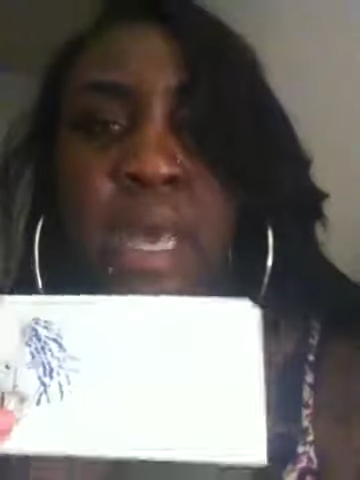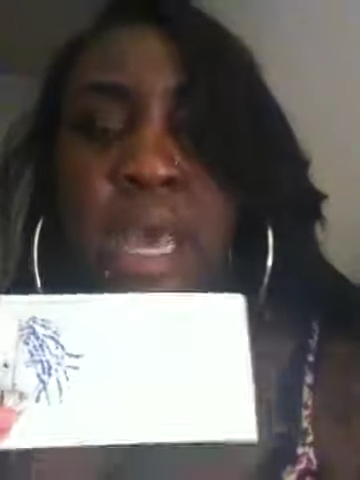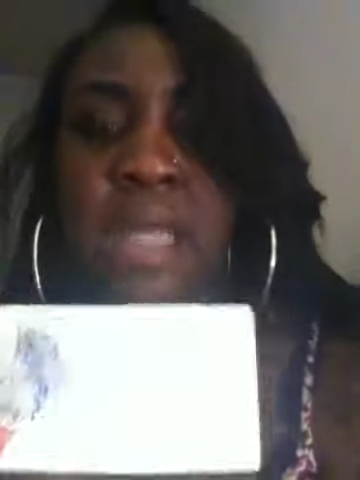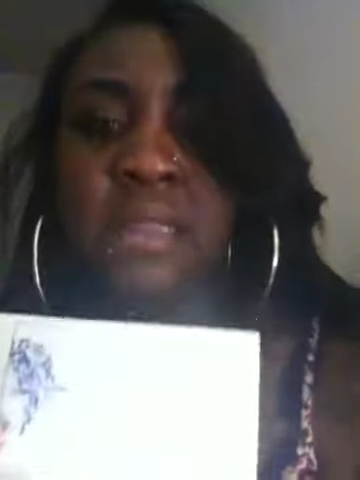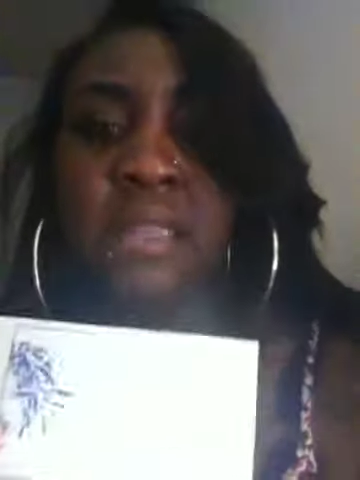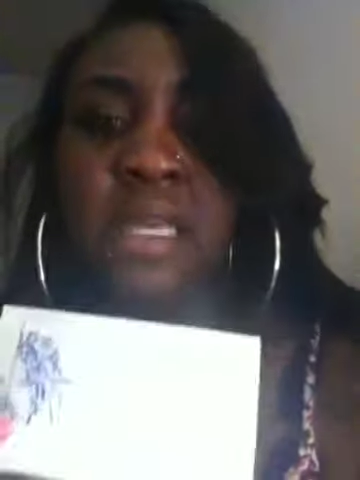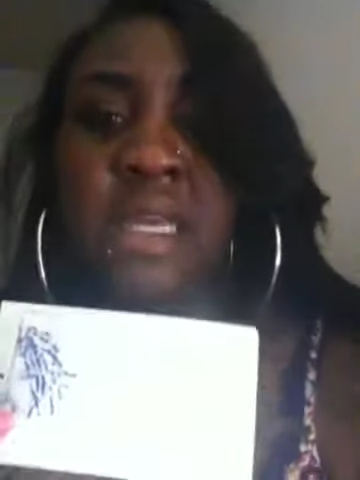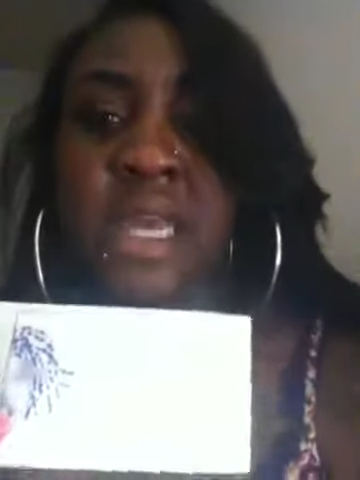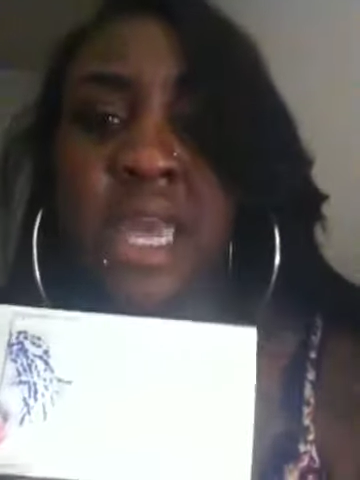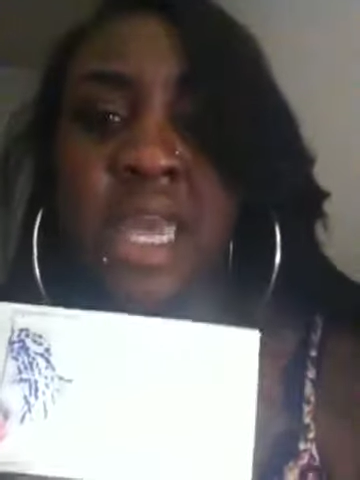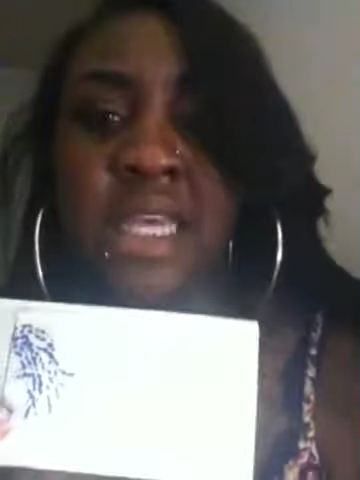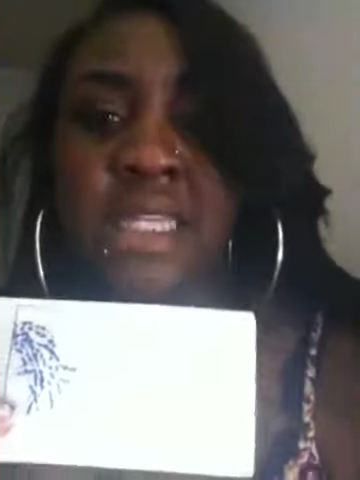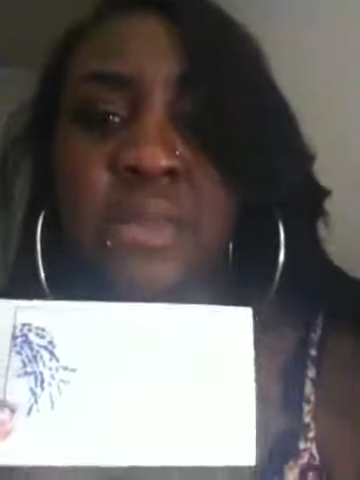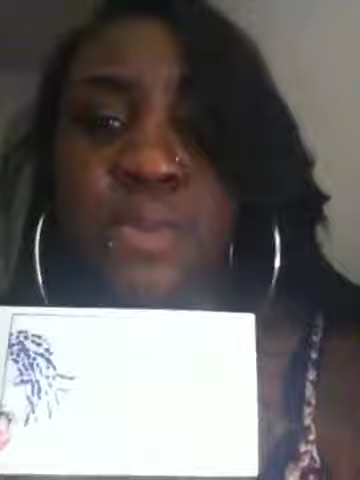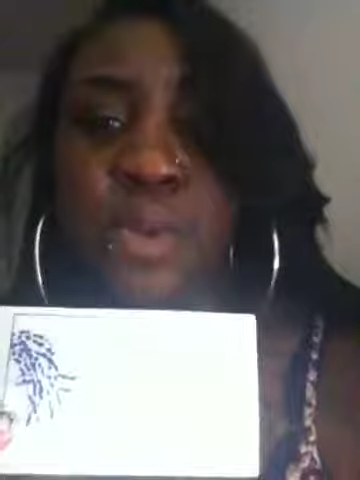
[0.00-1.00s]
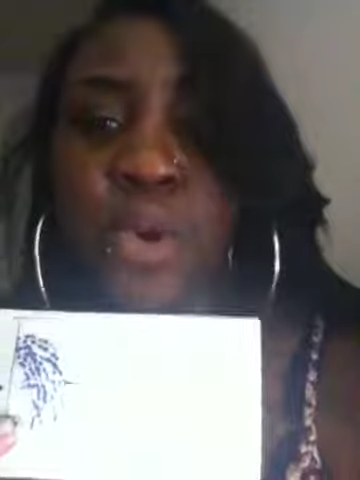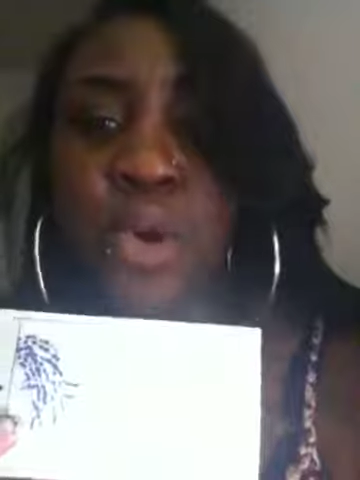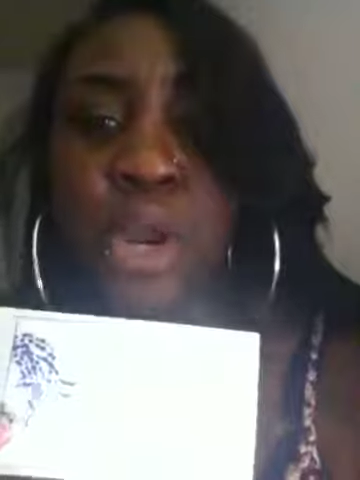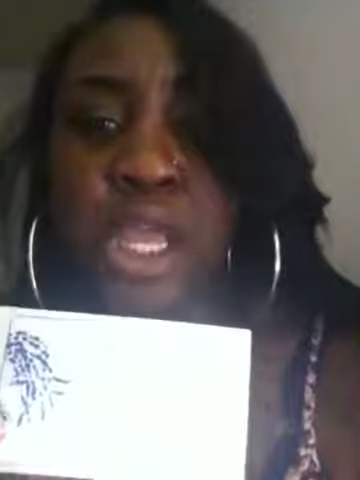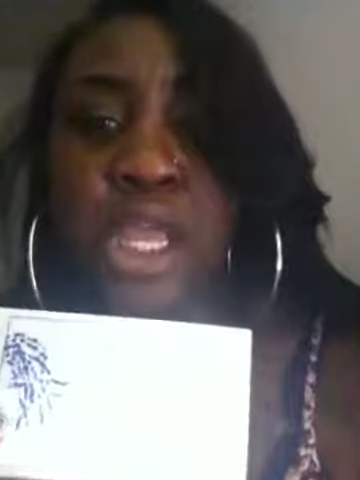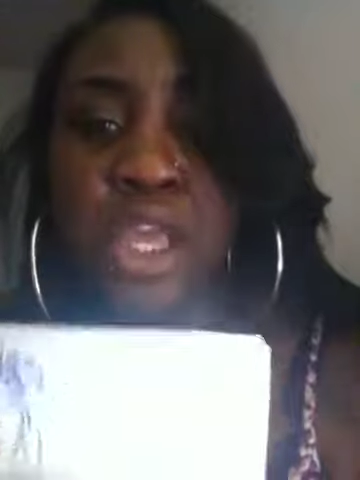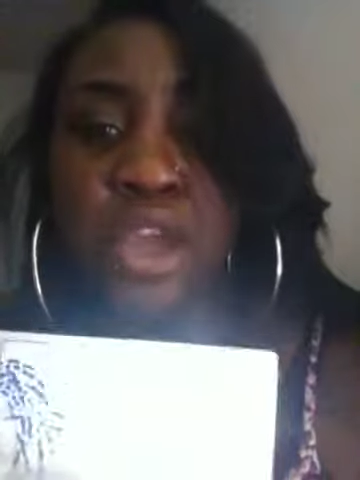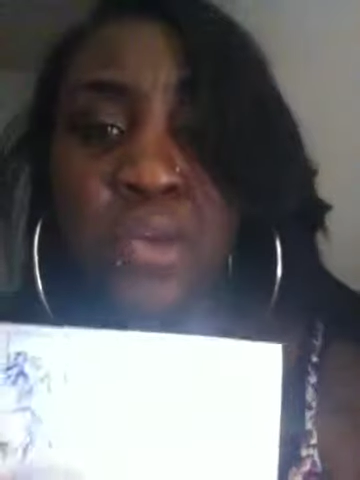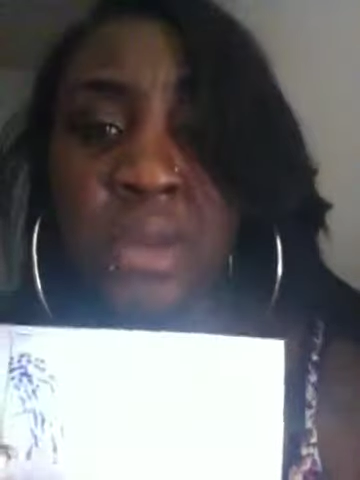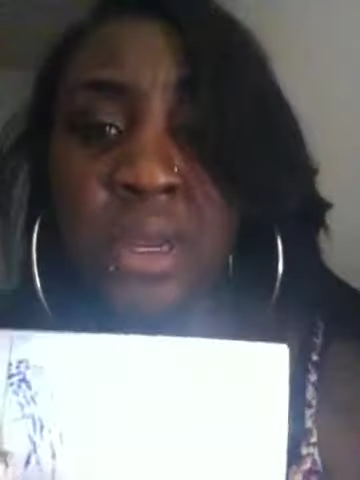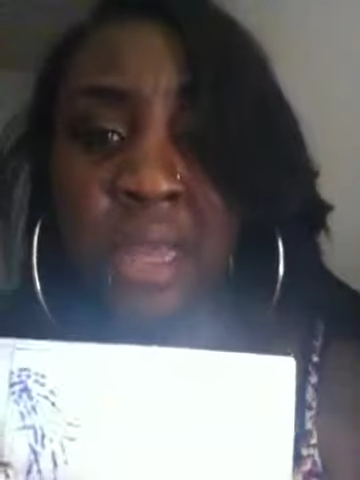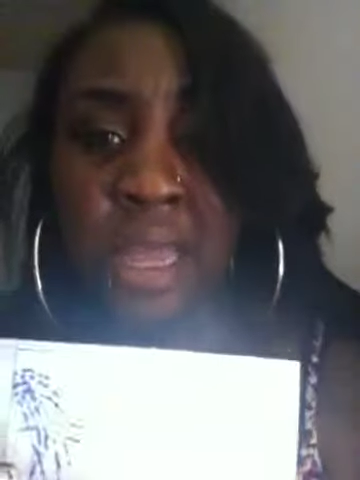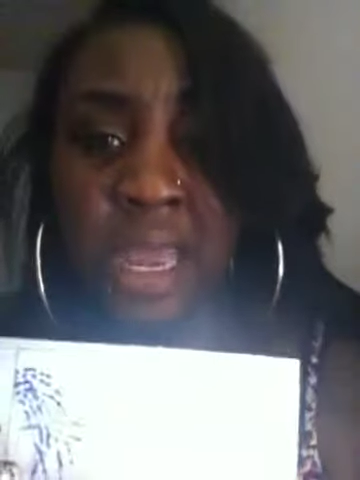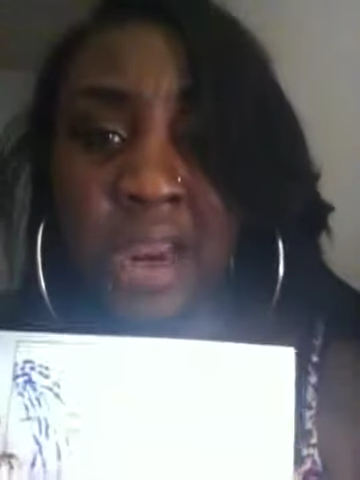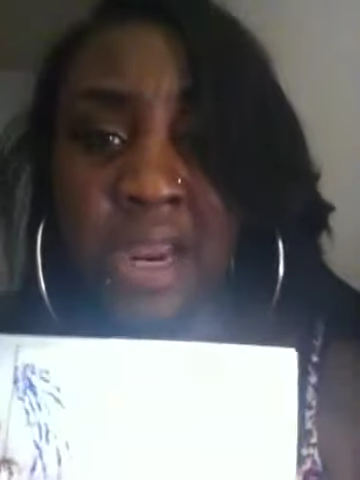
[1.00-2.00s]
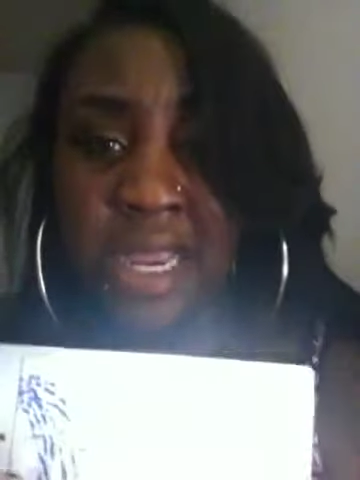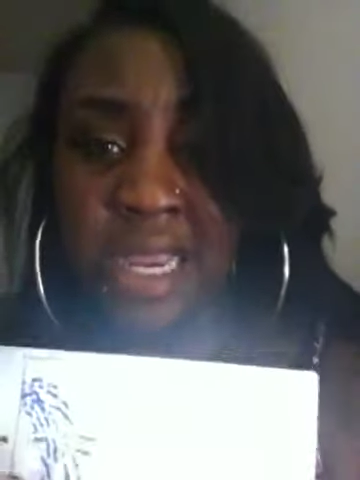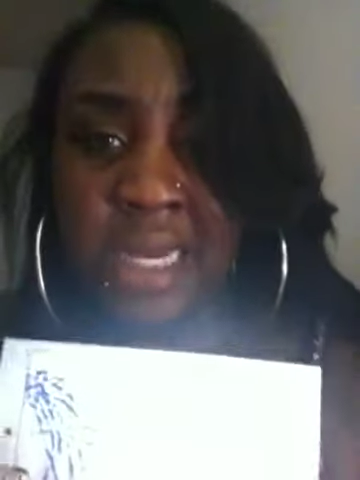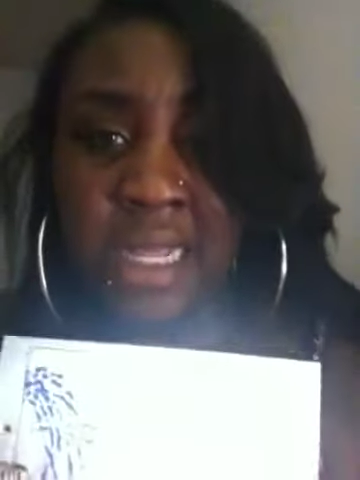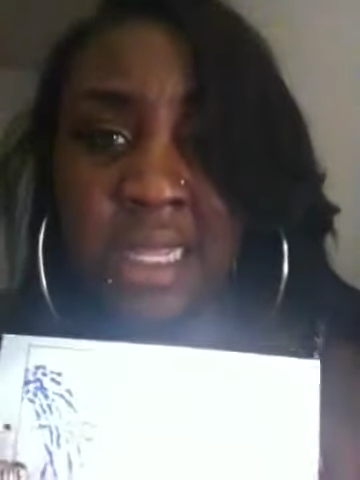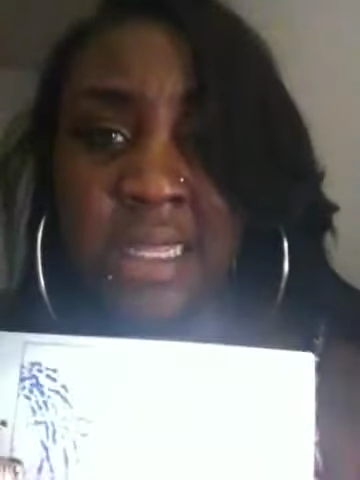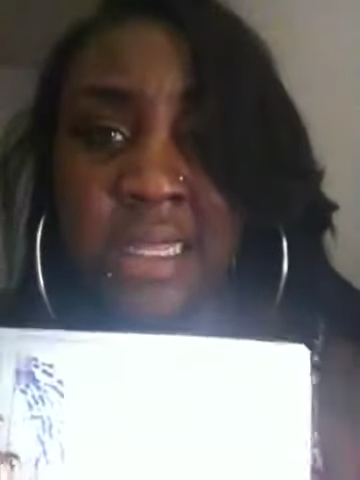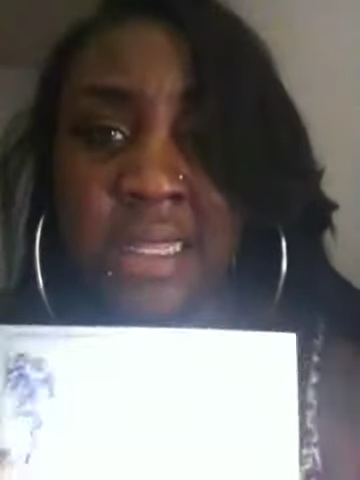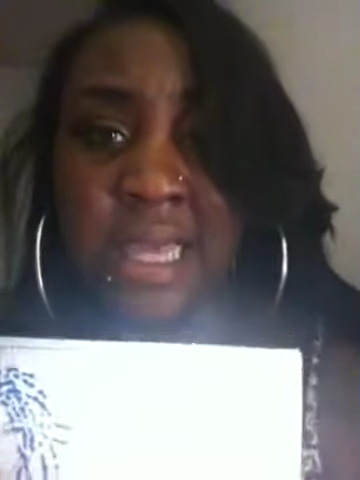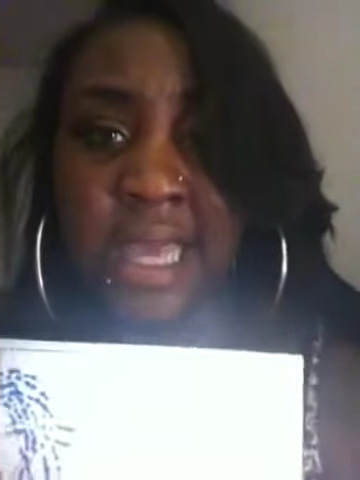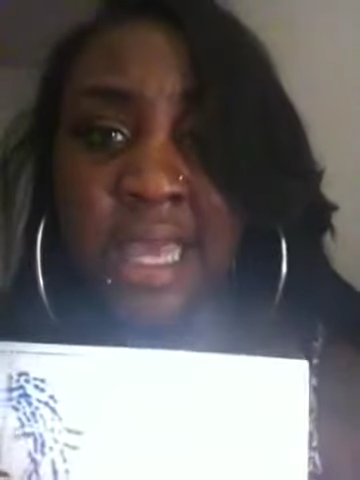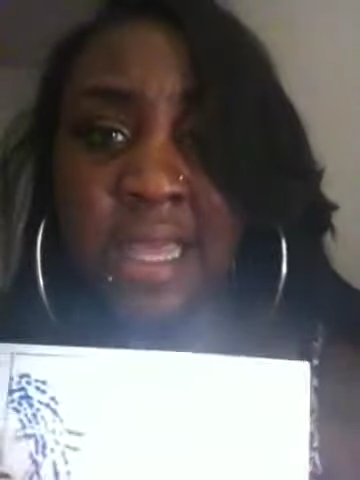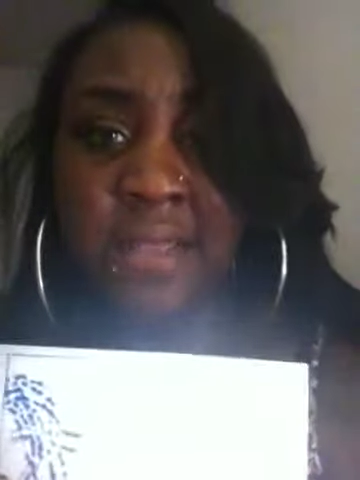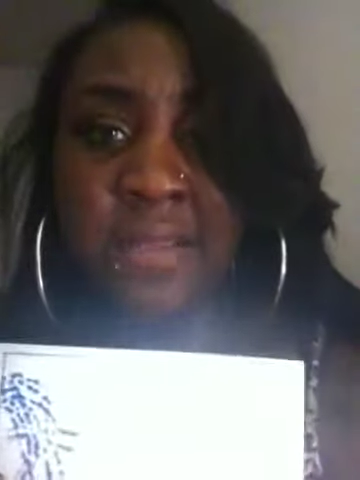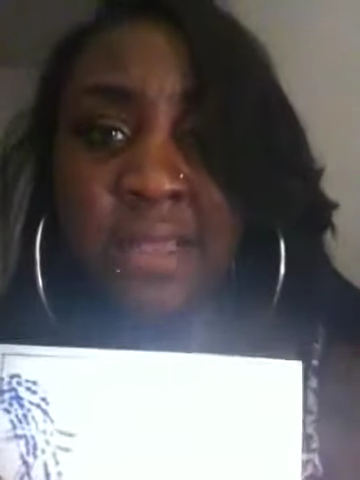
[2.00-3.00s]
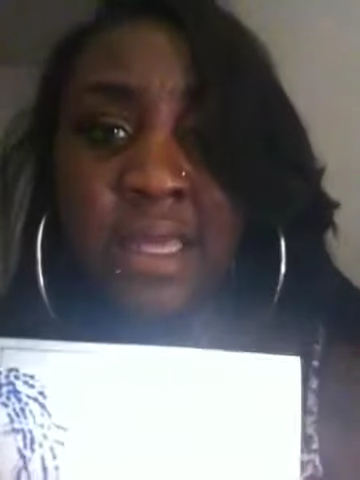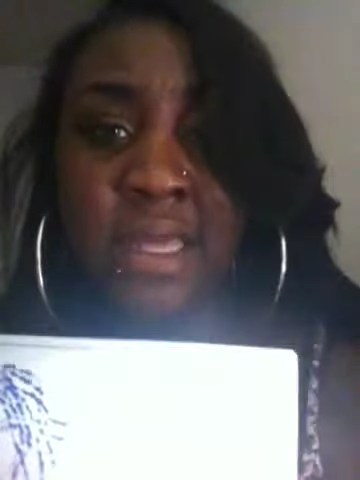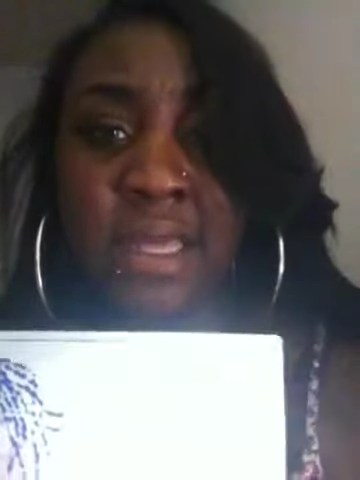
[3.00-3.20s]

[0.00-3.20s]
I think it has more human hair in it than